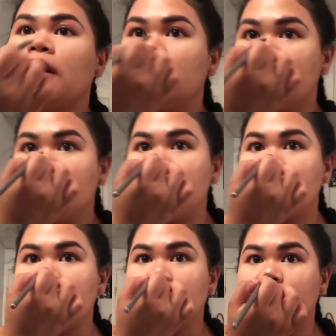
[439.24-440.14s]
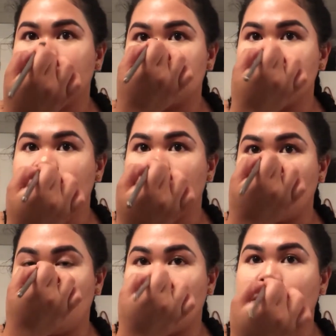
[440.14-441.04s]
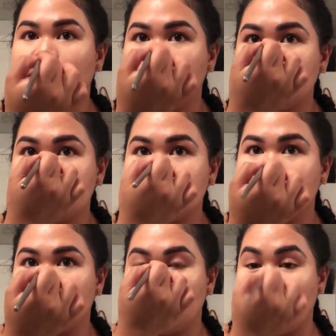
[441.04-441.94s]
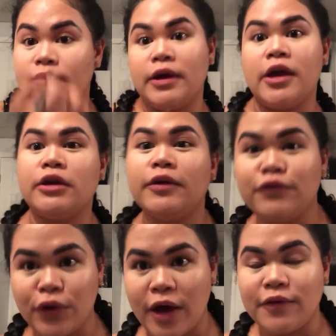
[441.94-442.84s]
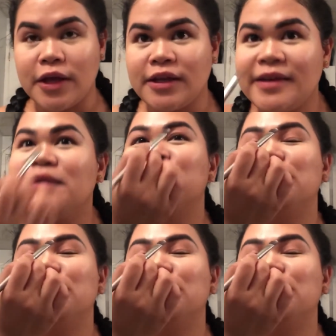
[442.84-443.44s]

A little bit in the bridge of my nose, if you have any.